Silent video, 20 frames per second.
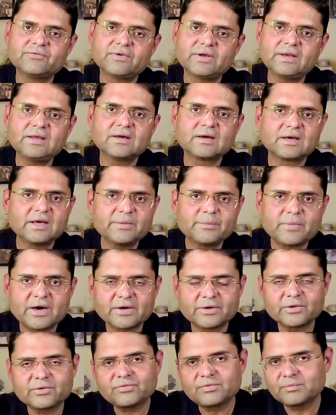in very early
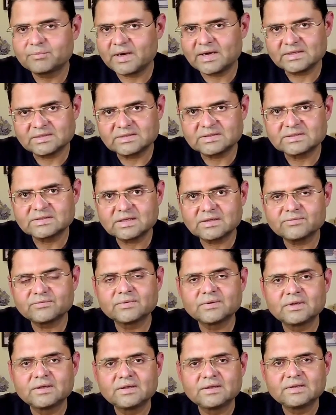part of March
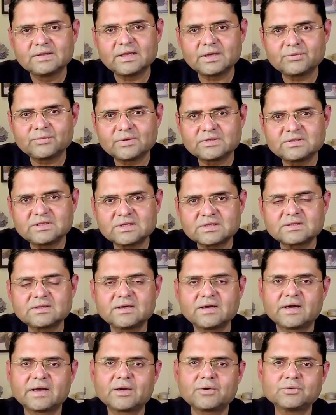itself. That was
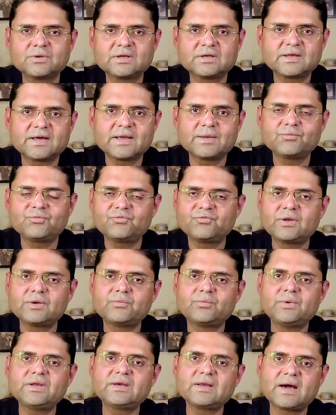just around the time
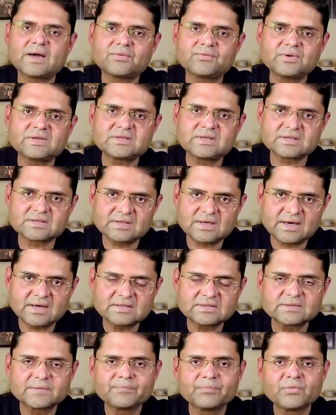when wheat harvest
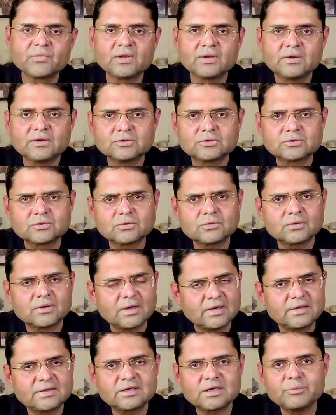starts.
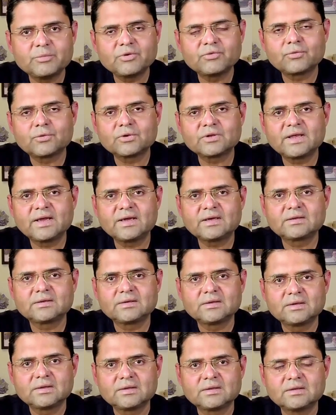So a little before
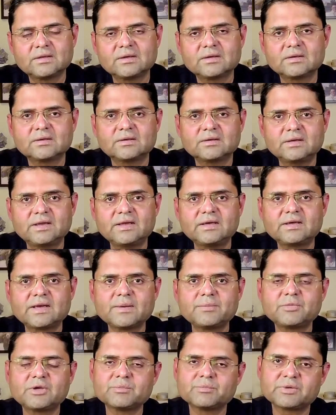that, the
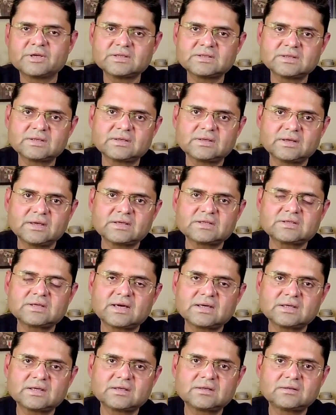daytime temperature
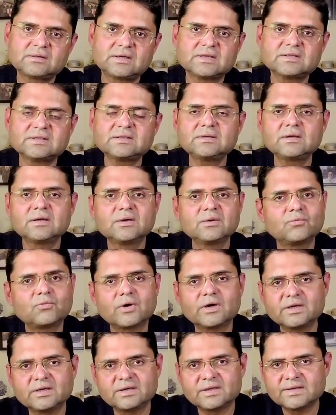started touching
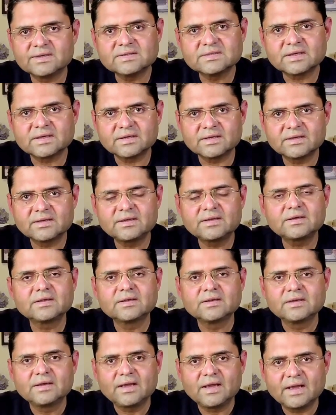40 degrees
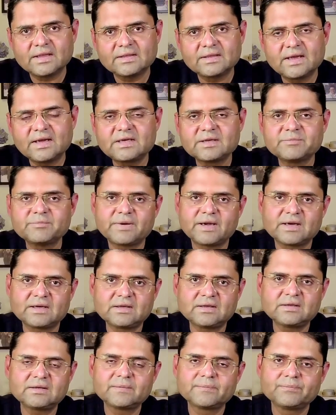centigrade, and that
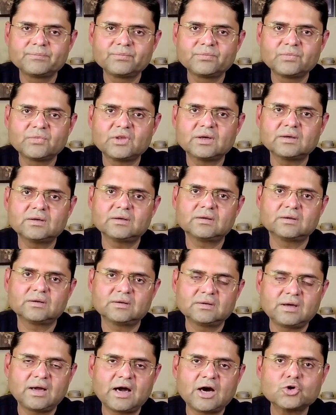impacted
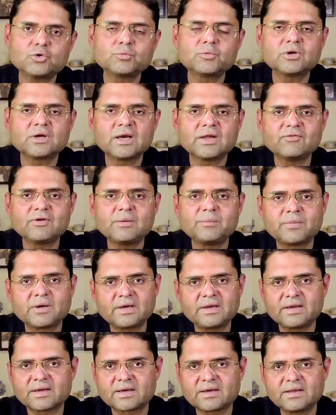the output level
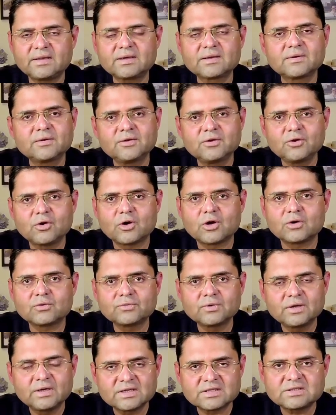per hectare
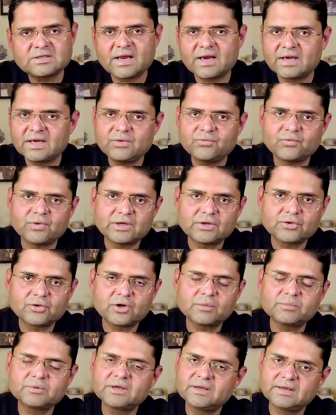of a standing wheat
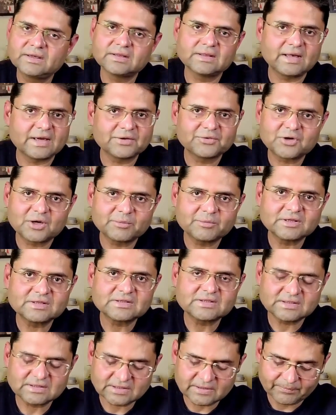crop in that
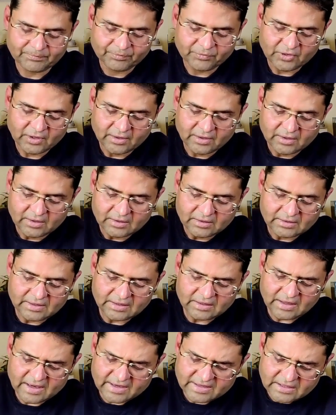cropping season.
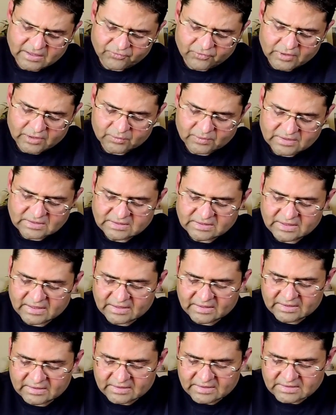Then higher
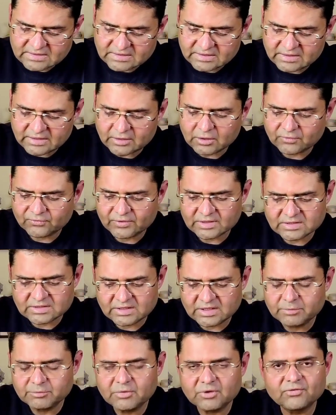frequency and intensity of
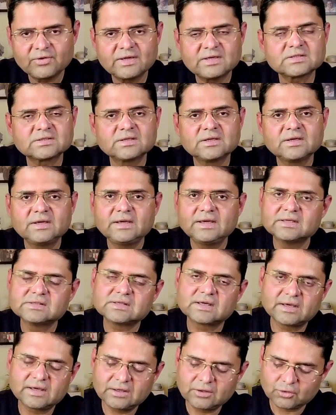extreme events
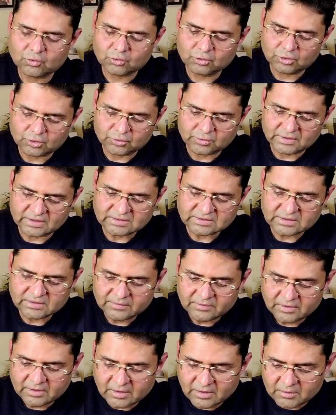is again known to
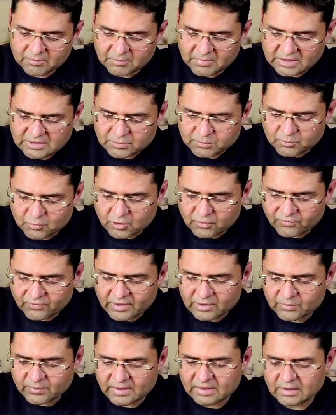us. Much more
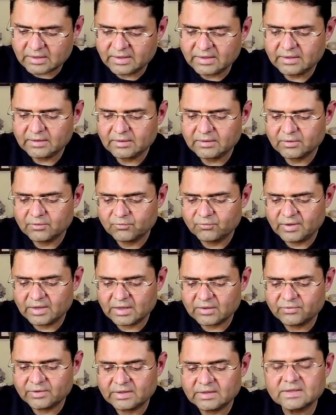frequently,
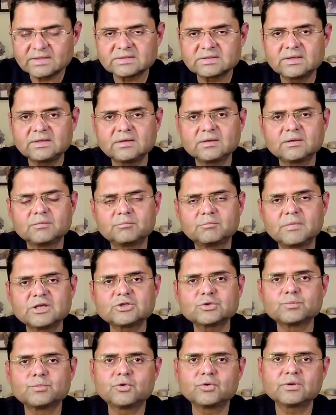we are witnessing
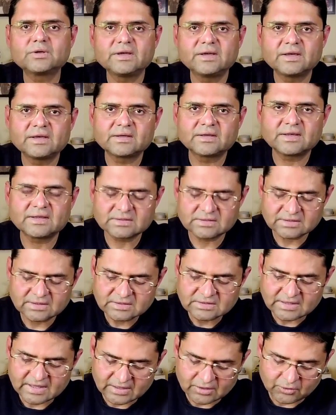much more
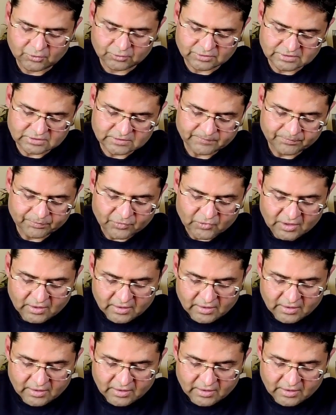intense cyclones.